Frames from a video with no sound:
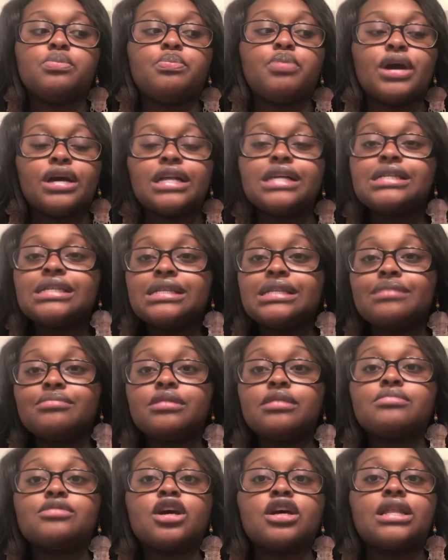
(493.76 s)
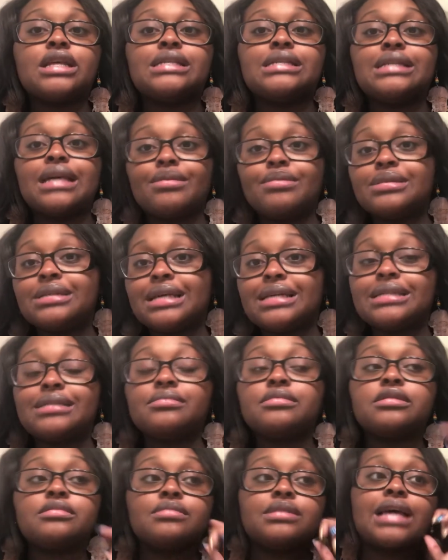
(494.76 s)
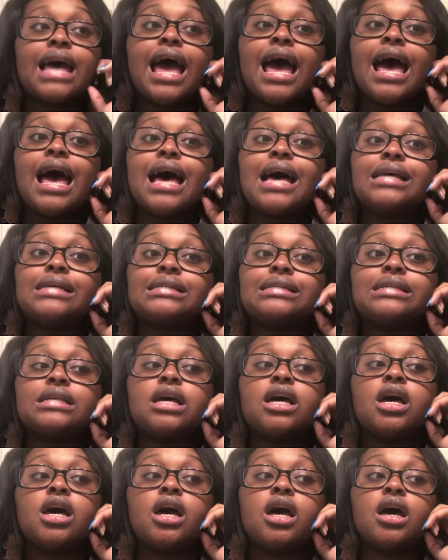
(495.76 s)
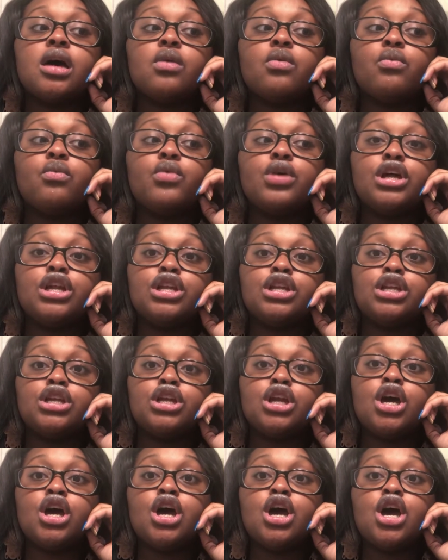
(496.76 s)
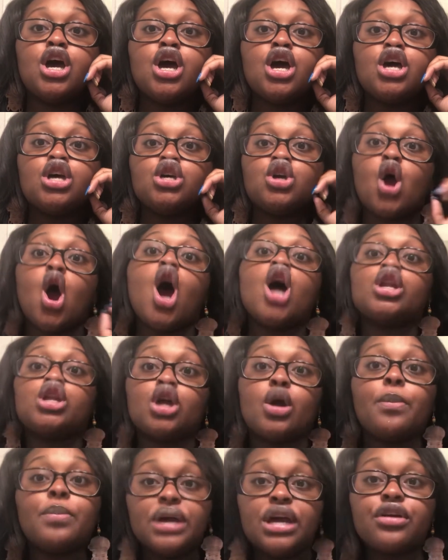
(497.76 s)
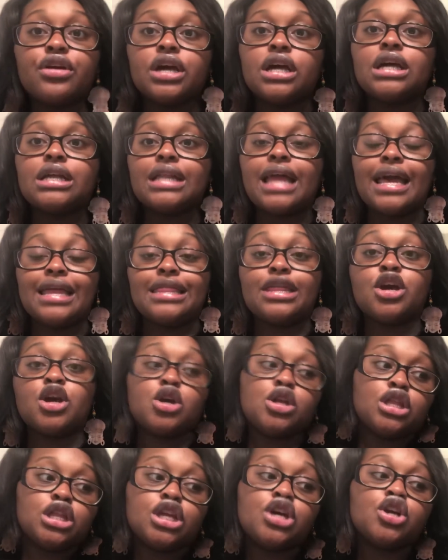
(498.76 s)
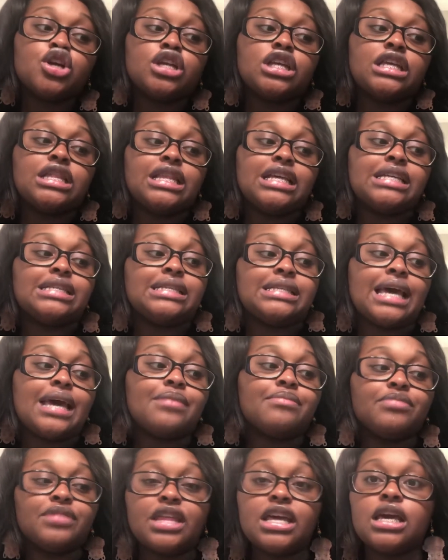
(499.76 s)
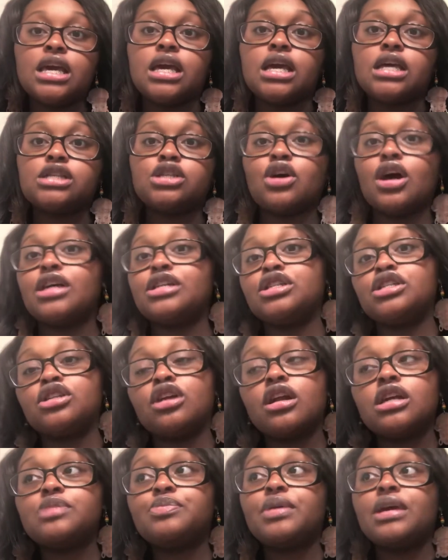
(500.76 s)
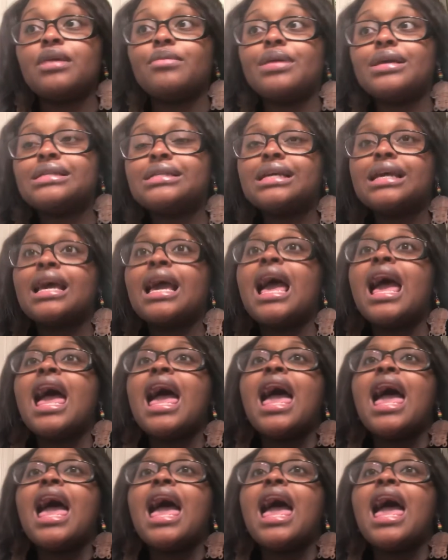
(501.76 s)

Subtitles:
Pregnancy symptoms are the same exact symptoms as when you're on your period. Like, they're literally the same thing. So I just thought I was PMSing,